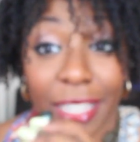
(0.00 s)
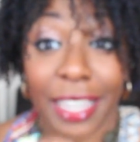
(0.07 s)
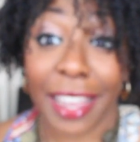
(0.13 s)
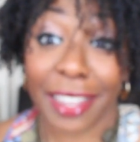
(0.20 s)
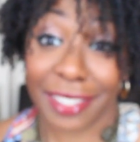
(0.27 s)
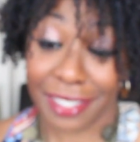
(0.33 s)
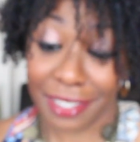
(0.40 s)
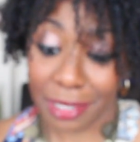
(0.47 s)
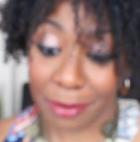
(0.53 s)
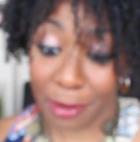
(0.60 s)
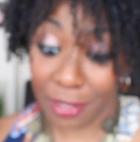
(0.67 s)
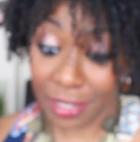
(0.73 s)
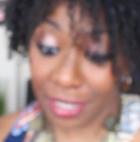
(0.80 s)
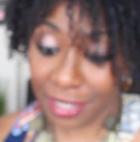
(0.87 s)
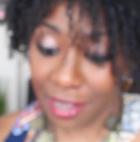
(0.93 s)
Yes, it
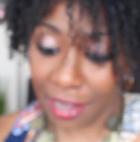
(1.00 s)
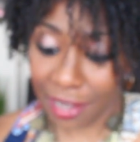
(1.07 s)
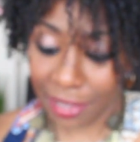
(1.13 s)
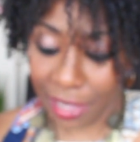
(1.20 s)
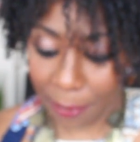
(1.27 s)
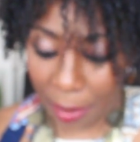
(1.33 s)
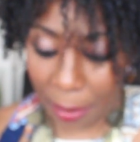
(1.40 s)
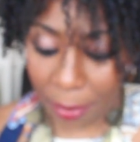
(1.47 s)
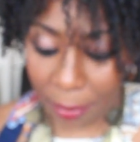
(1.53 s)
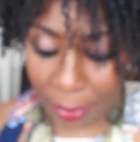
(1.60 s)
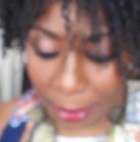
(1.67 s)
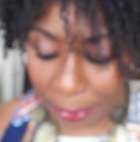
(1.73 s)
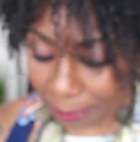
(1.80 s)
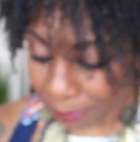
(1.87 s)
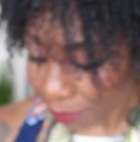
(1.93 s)
smells exactly like
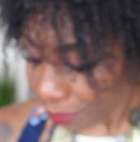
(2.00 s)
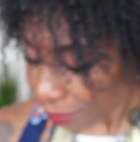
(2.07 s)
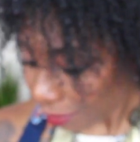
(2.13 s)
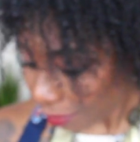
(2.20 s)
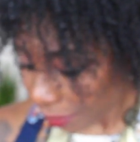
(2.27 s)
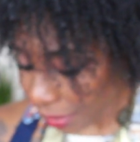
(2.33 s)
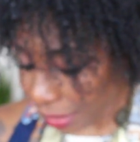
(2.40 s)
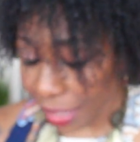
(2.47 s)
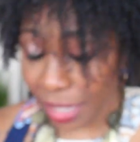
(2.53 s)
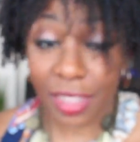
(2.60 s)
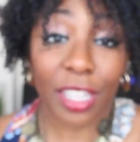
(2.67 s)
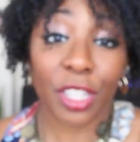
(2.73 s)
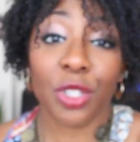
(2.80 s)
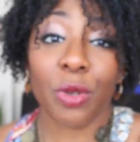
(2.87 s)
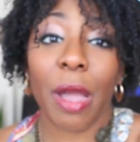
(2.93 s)
peppermint.
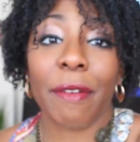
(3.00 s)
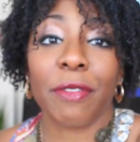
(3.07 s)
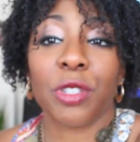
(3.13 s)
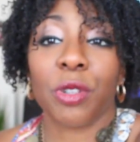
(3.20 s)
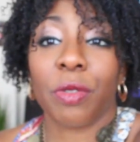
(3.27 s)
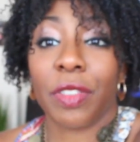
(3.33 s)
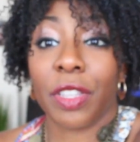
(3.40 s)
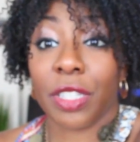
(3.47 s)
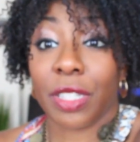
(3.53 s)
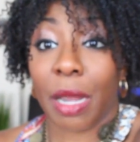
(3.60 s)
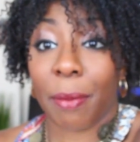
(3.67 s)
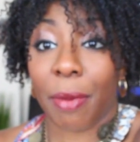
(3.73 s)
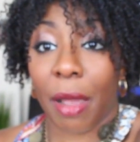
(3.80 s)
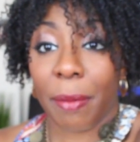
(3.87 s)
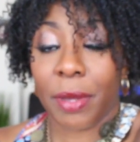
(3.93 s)
And they do have two of these, so
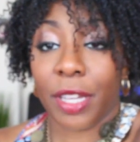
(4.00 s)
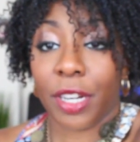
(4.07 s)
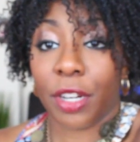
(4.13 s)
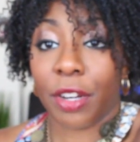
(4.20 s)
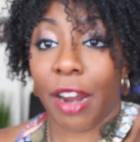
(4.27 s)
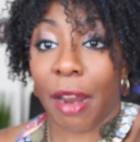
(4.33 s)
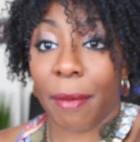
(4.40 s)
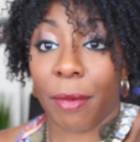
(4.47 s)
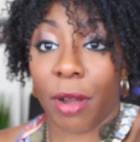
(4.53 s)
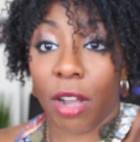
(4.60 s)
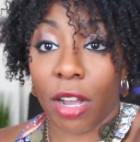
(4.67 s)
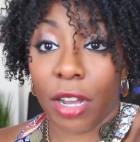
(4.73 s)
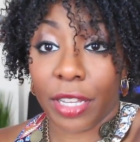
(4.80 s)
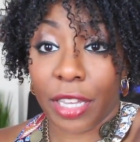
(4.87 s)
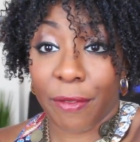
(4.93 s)
I'm probably going to grab,
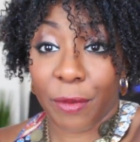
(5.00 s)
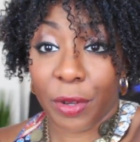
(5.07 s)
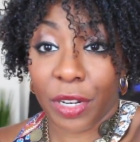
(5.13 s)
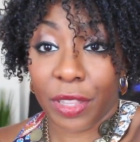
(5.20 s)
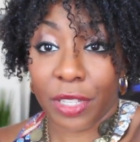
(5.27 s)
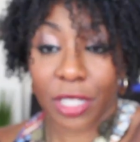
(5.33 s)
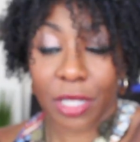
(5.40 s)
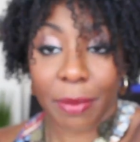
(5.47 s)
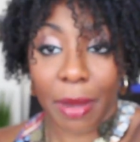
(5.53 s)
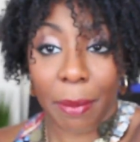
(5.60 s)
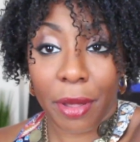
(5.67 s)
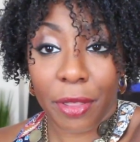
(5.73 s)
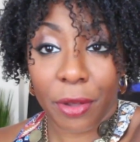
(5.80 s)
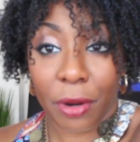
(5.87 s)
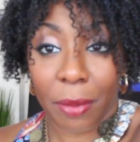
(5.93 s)
uh, give one of these to my
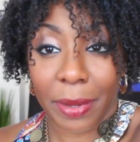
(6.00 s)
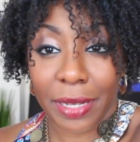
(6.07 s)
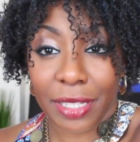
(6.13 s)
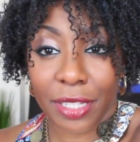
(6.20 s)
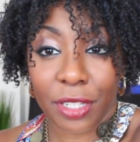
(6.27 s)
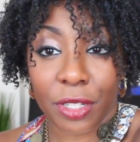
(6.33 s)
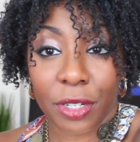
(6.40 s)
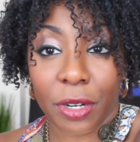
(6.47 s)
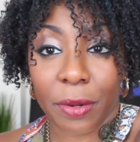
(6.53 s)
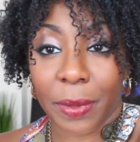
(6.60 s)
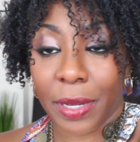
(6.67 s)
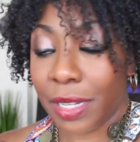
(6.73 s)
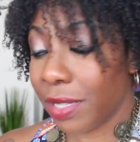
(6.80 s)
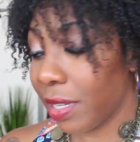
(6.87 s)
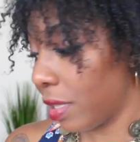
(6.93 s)
mother or my sister
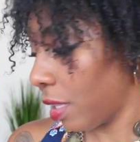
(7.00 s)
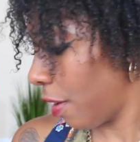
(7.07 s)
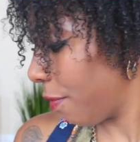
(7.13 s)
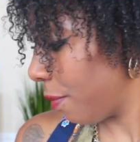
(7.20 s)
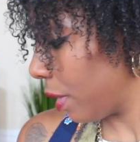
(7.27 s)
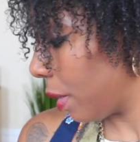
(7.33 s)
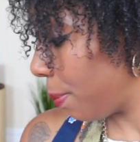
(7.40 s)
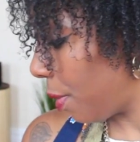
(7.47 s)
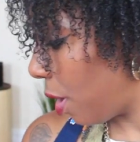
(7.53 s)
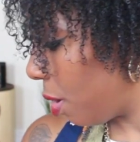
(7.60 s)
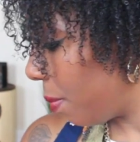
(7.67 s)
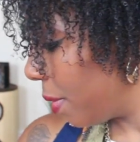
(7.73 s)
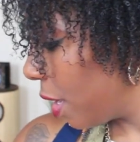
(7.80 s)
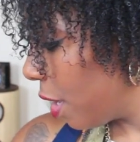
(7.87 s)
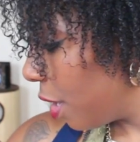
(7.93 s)
because they love lip
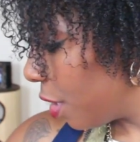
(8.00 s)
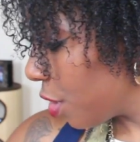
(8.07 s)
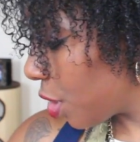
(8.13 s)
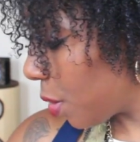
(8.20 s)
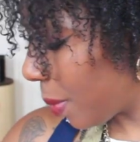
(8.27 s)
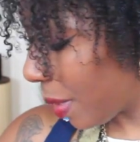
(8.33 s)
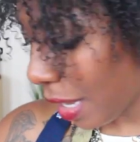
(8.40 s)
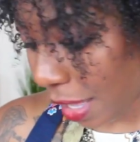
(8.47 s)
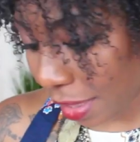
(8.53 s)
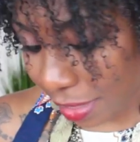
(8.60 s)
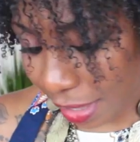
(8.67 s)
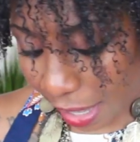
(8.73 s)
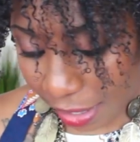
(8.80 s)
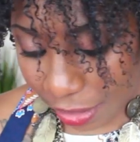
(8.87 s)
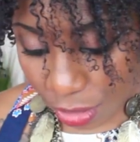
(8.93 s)
balm. So we got
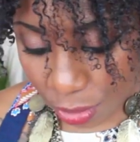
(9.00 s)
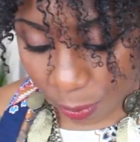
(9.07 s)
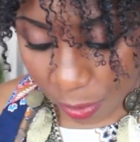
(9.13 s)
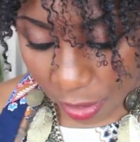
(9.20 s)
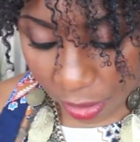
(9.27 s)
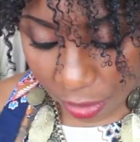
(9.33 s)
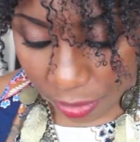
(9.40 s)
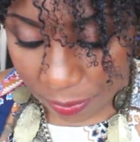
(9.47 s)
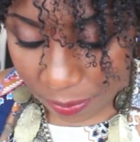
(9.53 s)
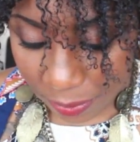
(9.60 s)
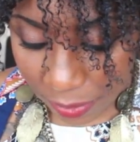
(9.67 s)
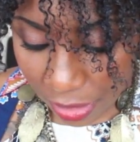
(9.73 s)
that as well.